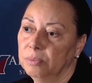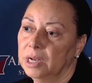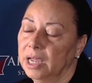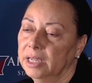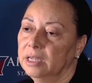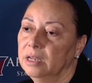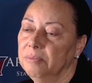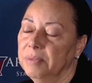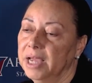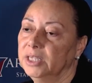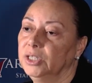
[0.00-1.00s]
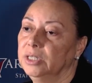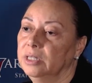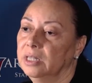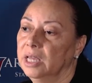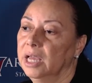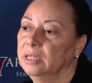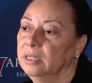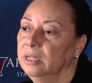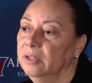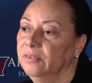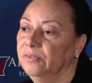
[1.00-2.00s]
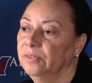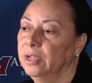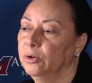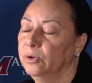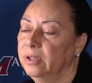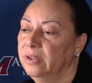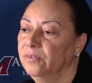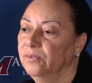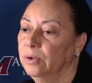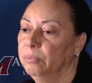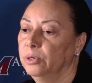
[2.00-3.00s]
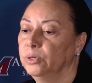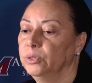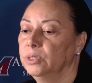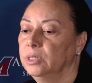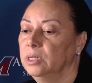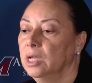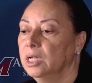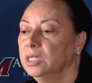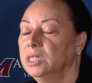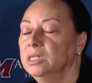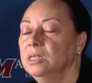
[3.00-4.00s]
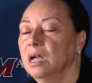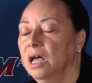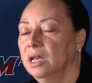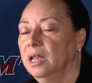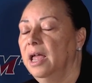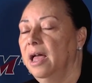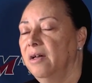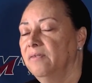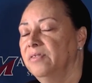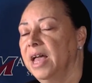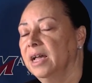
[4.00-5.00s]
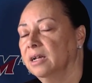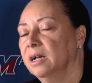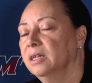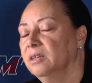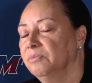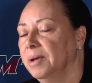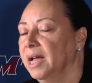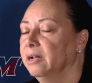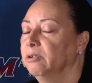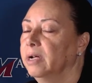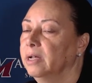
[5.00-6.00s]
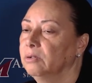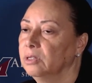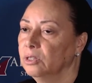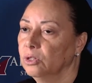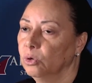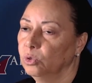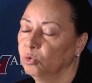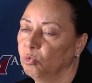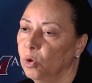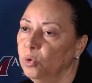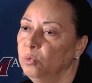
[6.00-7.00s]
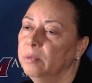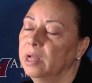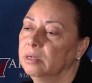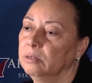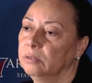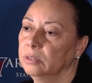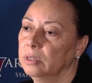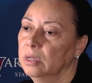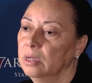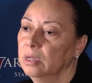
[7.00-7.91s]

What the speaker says: But I can imagine that if a person did not have that kind of background and those role models,